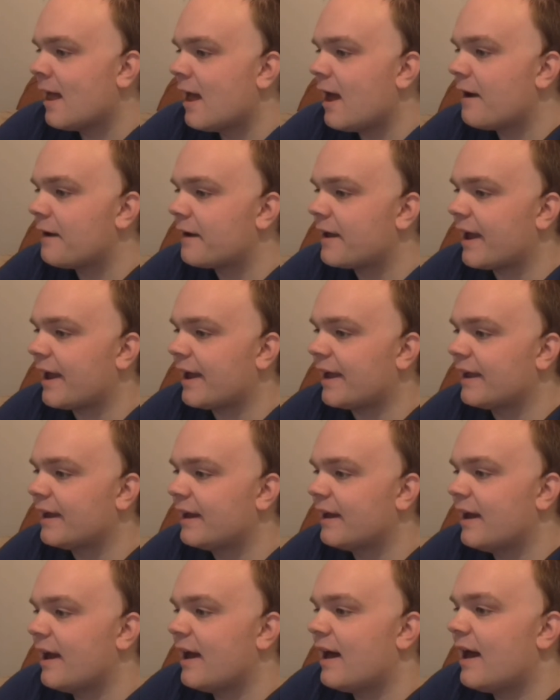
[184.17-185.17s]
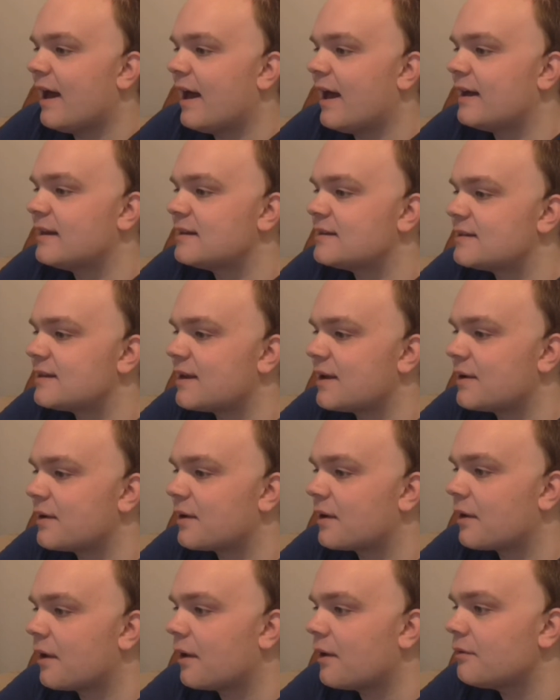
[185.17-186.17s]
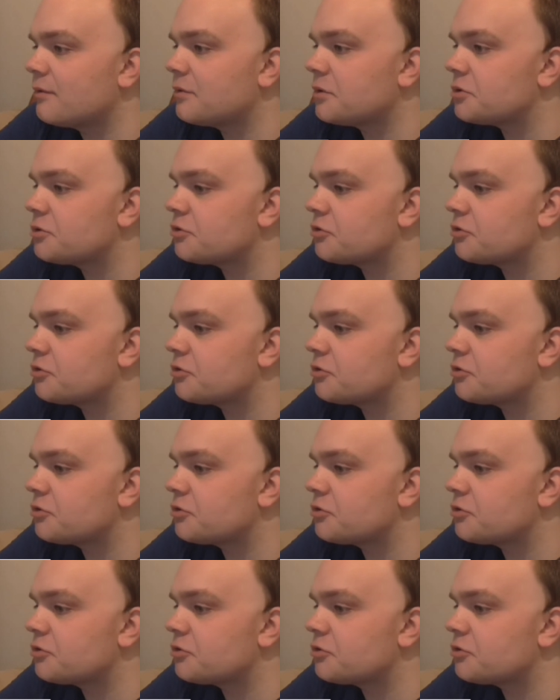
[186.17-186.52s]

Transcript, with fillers: okay, uh, so Clone